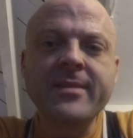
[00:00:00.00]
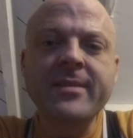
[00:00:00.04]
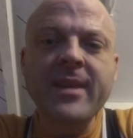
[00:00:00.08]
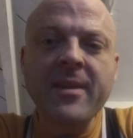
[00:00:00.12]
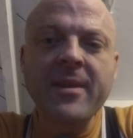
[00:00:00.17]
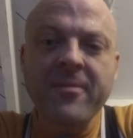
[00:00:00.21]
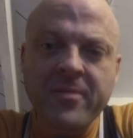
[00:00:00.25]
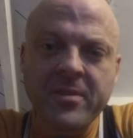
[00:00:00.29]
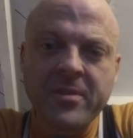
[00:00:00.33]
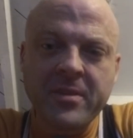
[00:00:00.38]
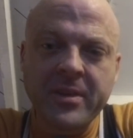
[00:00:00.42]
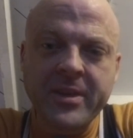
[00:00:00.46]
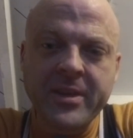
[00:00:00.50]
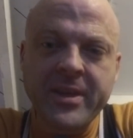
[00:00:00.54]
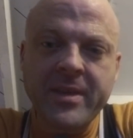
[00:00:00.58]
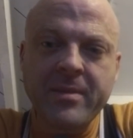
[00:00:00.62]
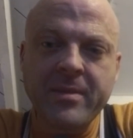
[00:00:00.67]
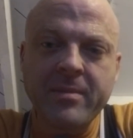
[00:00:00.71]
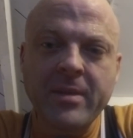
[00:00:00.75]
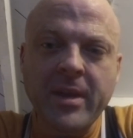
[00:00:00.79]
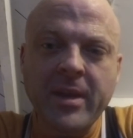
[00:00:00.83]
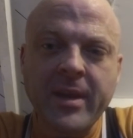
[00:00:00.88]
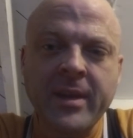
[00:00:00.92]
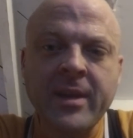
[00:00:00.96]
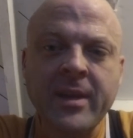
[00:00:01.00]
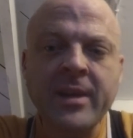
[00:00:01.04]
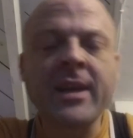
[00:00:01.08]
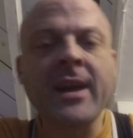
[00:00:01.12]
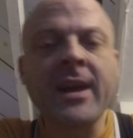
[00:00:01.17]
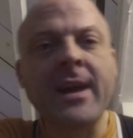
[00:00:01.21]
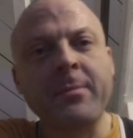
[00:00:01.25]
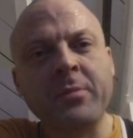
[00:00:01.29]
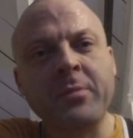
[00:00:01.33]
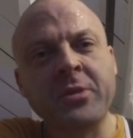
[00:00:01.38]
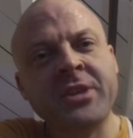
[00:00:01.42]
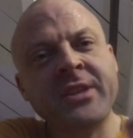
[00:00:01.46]
Definitely
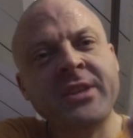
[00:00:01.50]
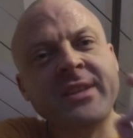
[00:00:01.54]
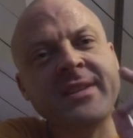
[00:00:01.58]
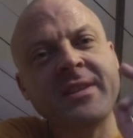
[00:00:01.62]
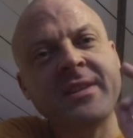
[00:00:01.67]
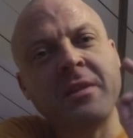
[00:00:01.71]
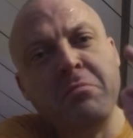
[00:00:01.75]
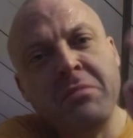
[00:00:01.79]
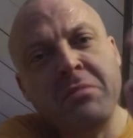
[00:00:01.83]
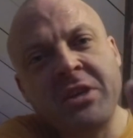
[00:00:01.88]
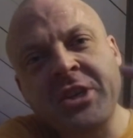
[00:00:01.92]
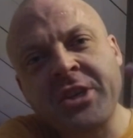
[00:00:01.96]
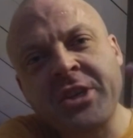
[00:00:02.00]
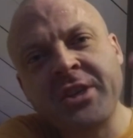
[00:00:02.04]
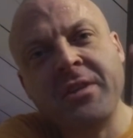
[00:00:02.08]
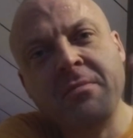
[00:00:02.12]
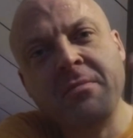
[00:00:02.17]
accomplishes the mission.